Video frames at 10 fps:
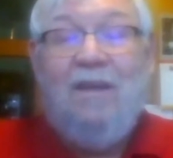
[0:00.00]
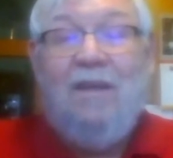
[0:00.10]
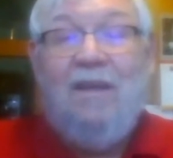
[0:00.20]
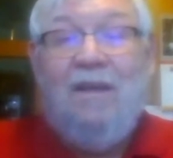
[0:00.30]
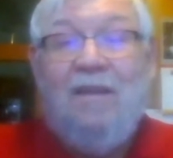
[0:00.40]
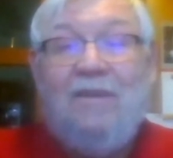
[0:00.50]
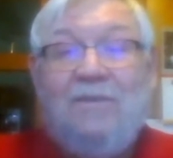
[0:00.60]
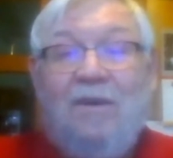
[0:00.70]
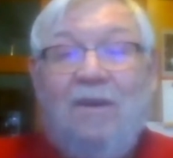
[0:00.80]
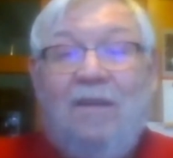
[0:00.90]
I
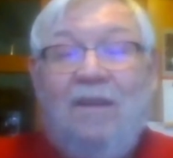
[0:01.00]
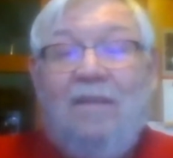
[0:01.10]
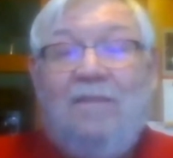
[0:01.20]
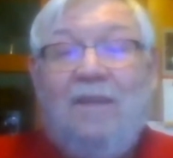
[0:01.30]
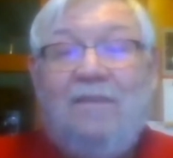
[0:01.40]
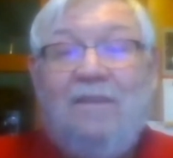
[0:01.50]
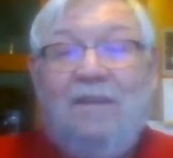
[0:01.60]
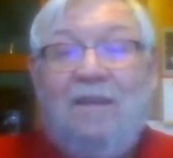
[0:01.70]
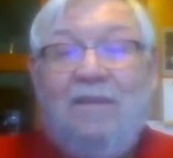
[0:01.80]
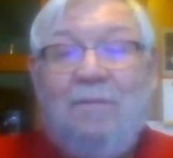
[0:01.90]
saw that
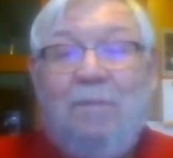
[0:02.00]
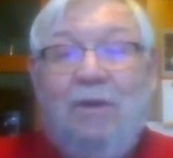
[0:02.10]
the